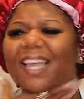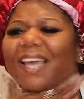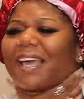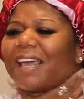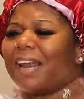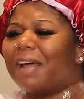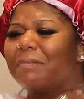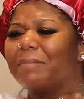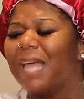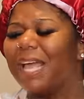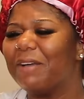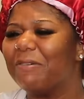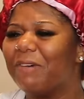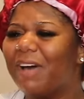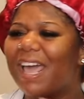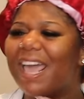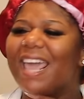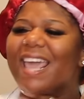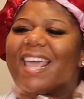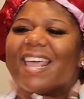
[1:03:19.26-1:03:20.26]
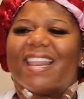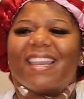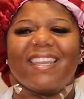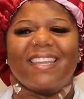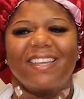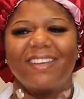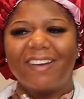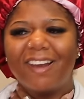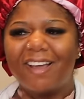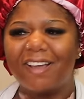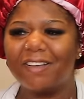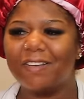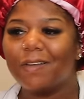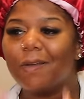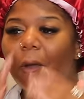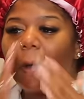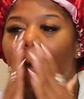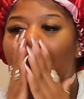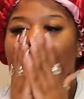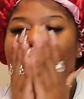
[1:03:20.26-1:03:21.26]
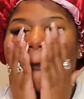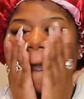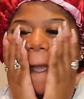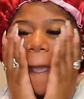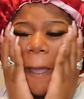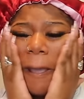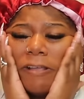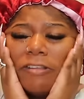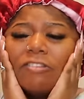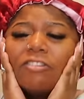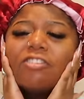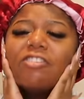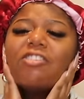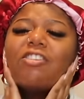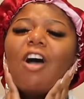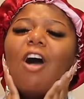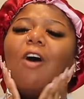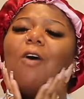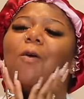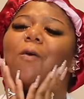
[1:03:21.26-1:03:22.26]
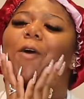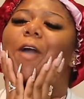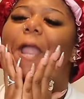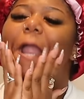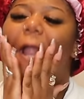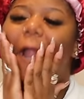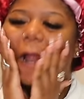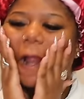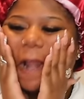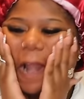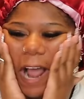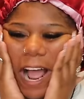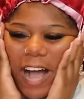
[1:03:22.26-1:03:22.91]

And I'm like, what? You know, it's so weird.